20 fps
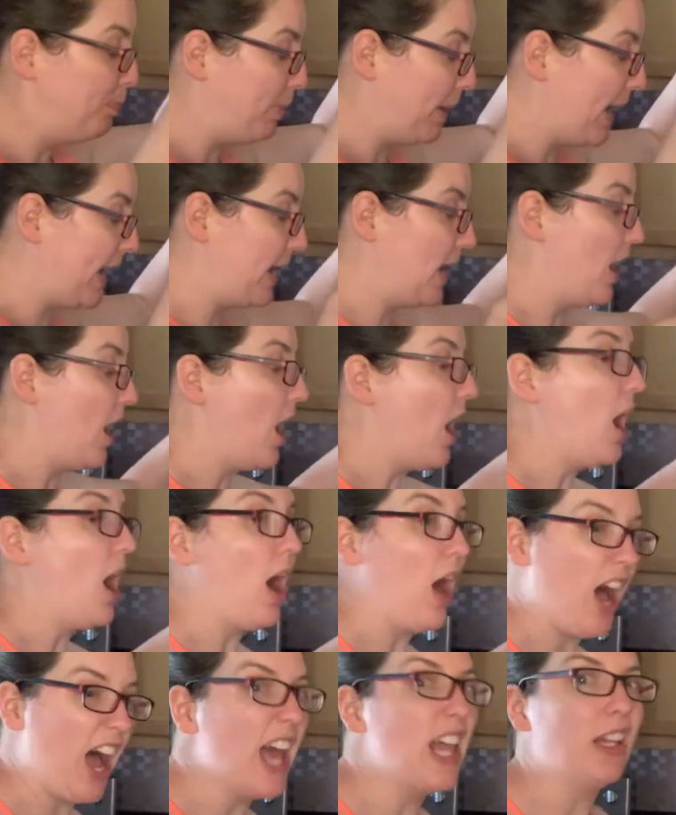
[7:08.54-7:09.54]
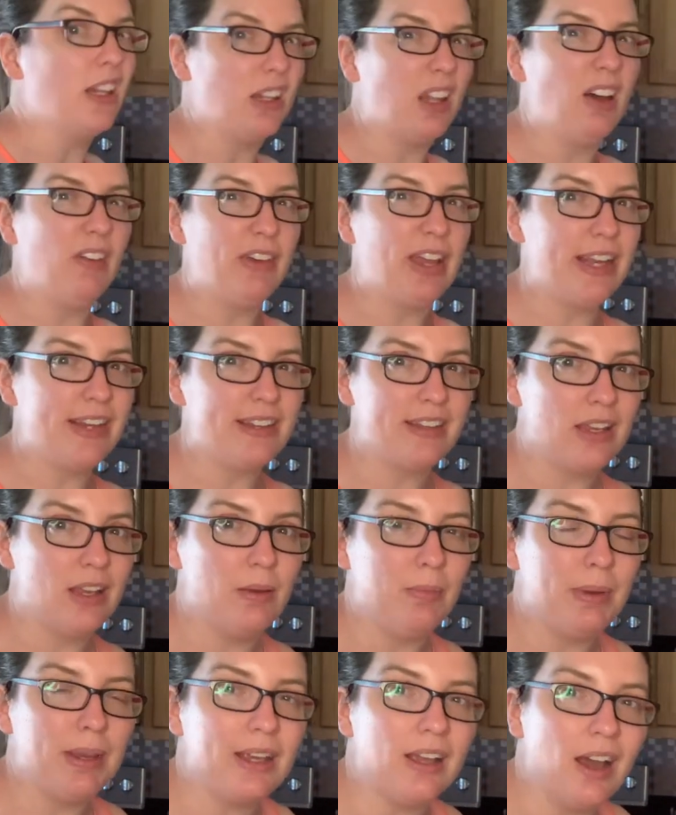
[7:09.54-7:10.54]
but I love it
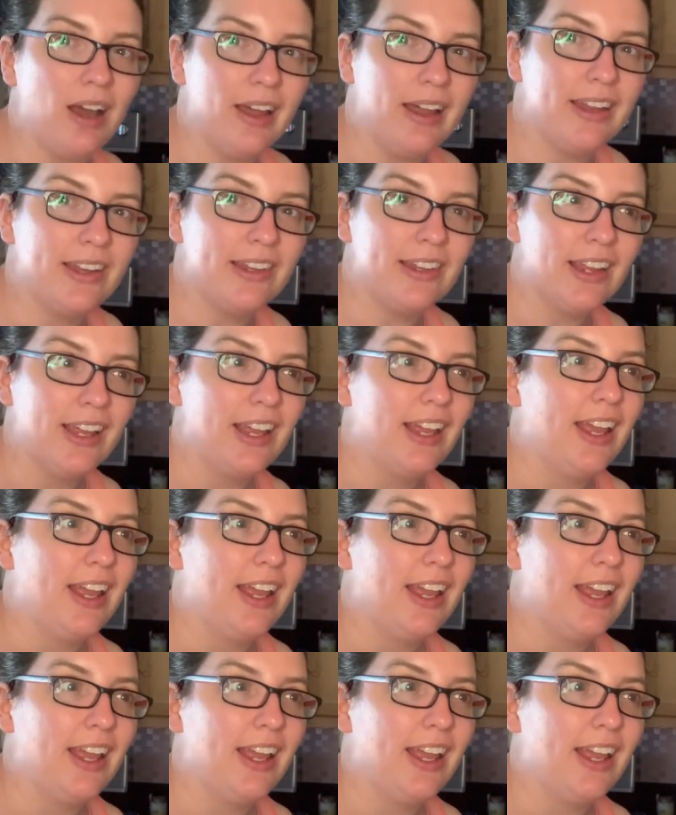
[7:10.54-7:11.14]
because